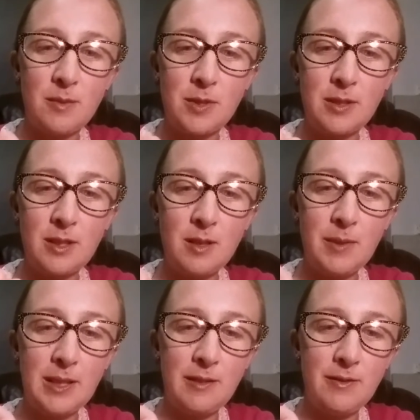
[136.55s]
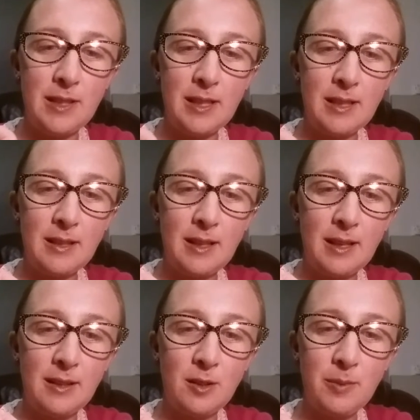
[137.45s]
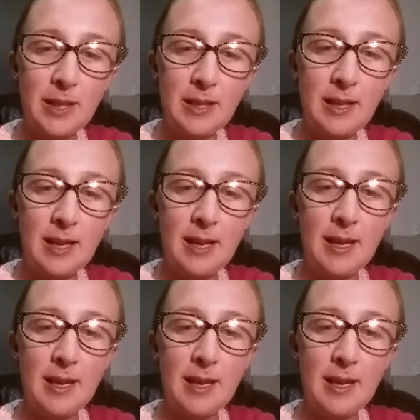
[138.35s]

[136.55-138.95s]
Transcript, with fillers: I'm just going to be lifting it a little bit.